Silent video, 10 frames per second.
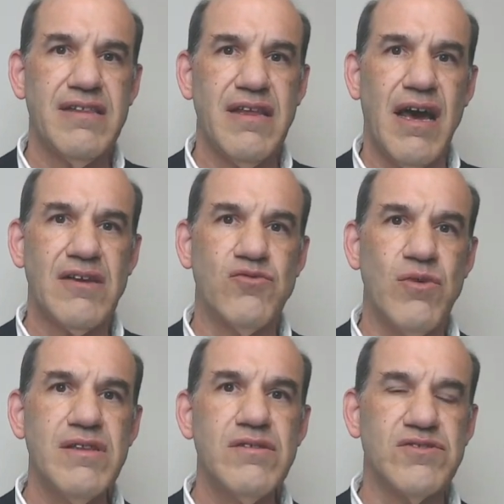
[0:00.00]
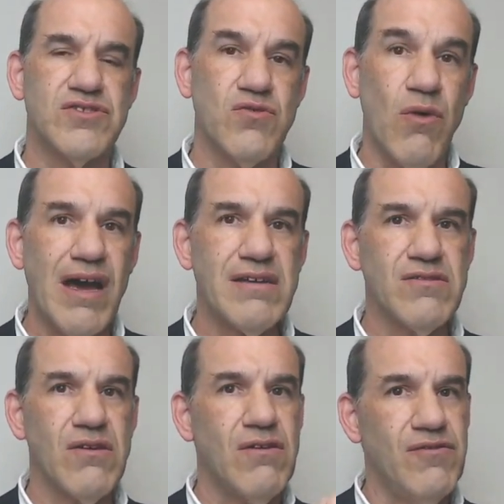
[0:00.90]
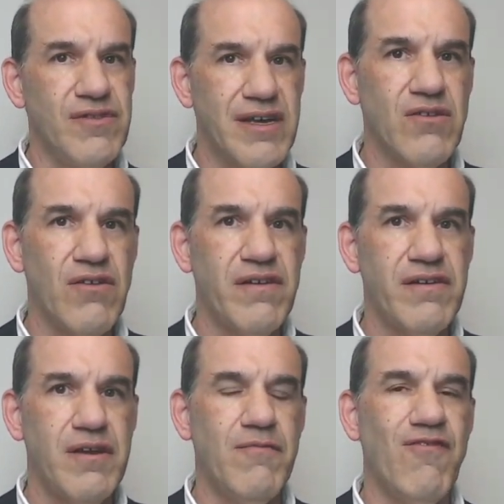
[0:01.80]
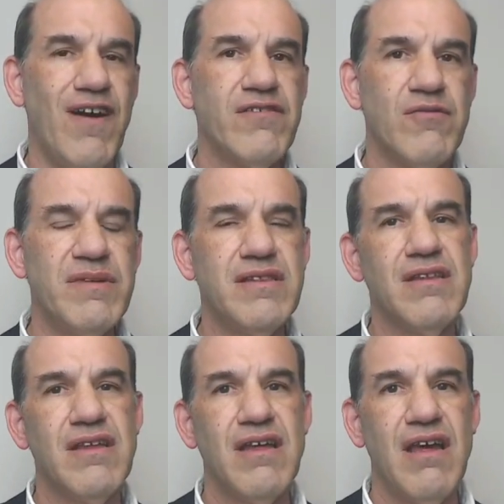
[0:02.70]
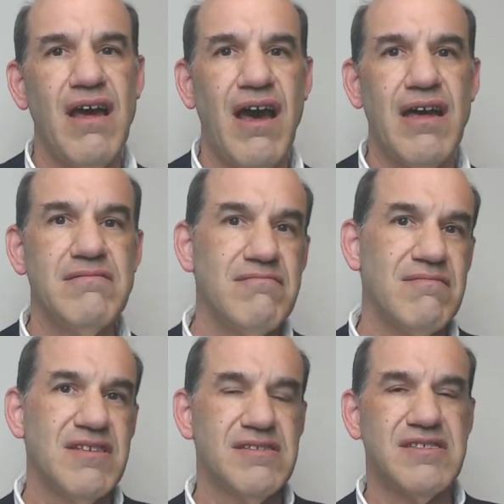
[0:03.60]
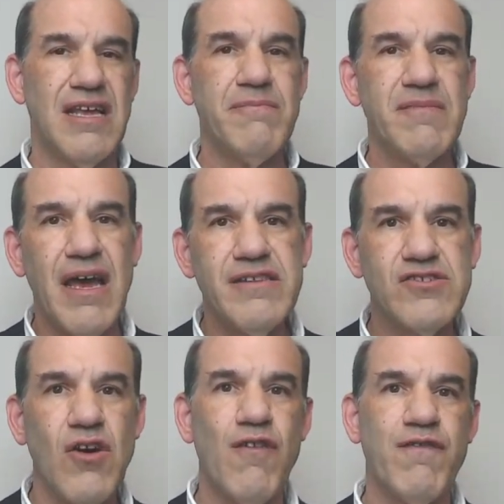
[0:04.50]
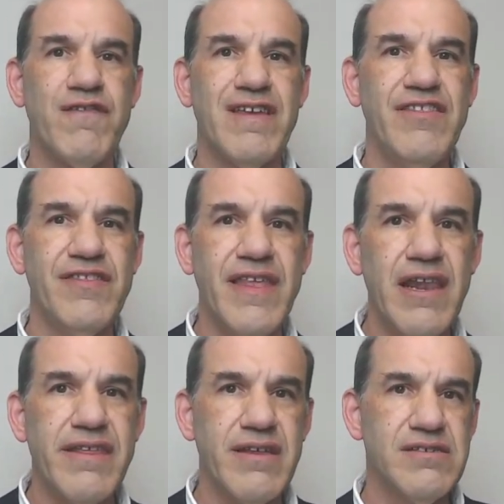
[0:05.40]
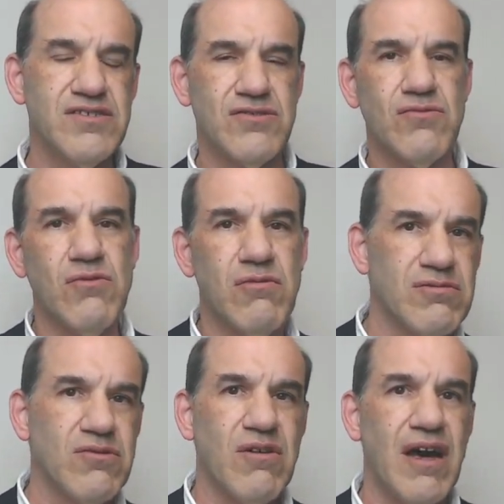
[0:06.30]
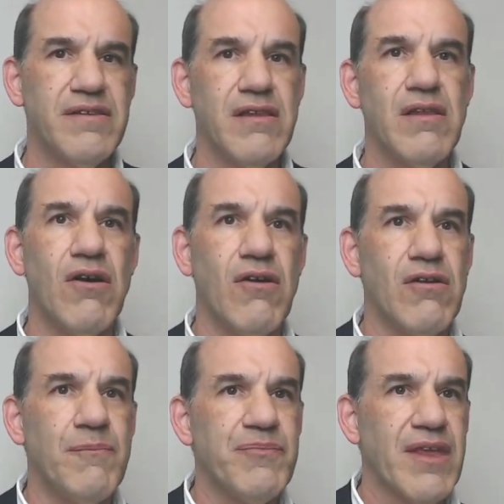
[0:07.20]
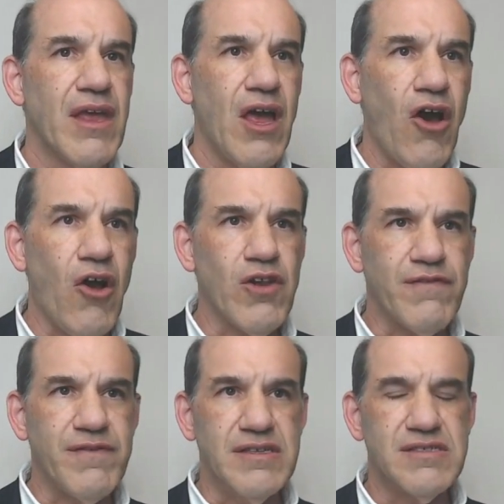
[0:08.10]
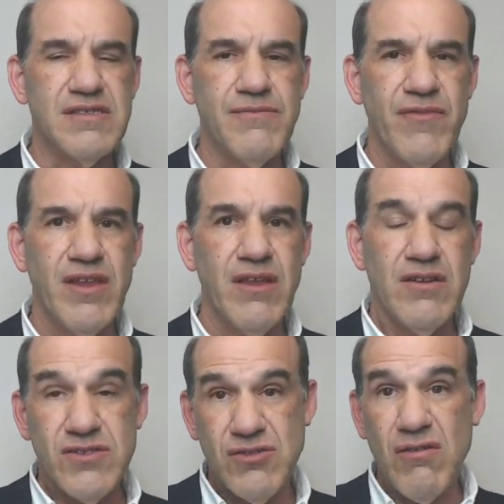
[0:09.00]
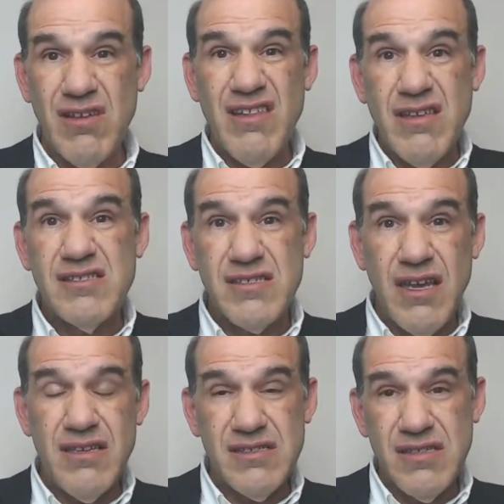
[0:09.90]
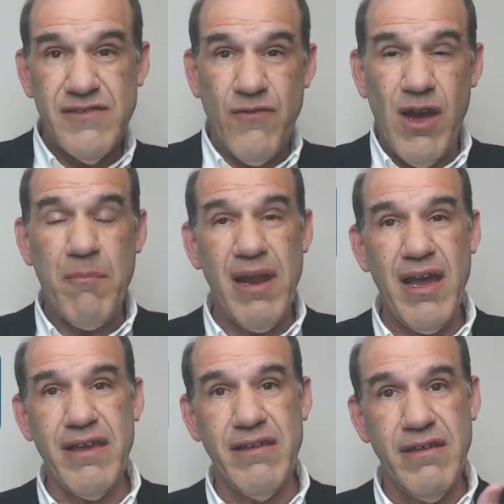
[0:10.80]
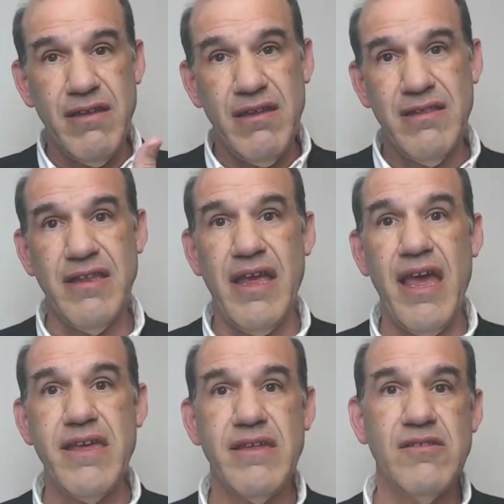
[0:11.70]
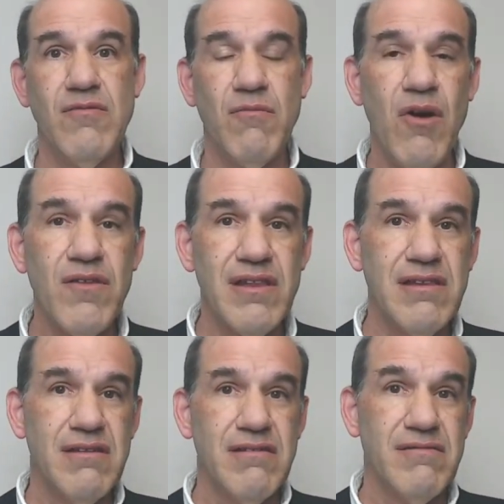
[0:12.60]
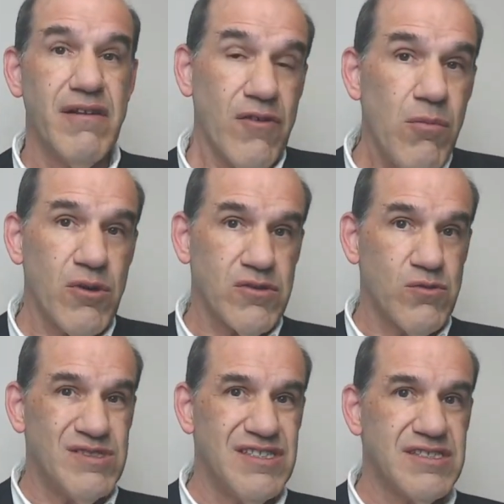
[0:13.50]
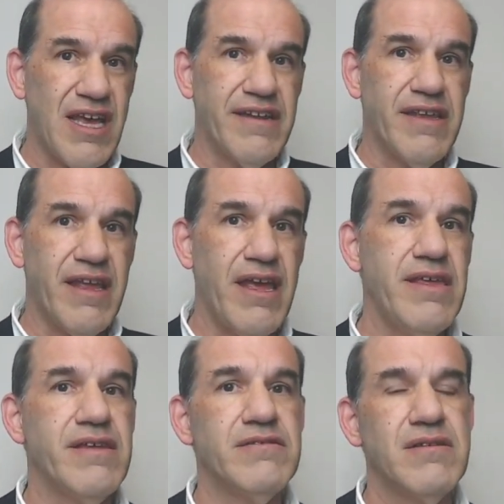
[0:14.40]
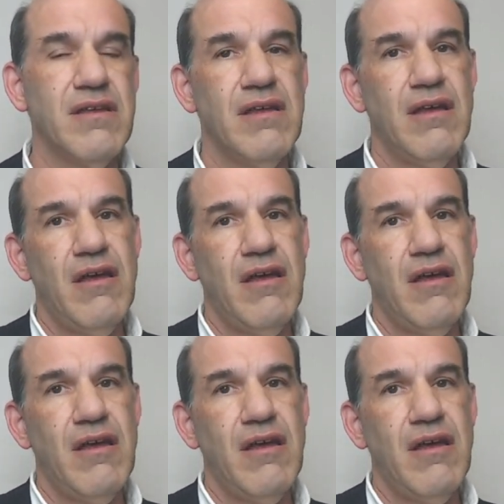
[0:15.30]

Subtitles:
had actuators to act on that environment, and some kinds of intelligence to handle all of this. So in this case, if we apply the agent model, the robot, which is an agent,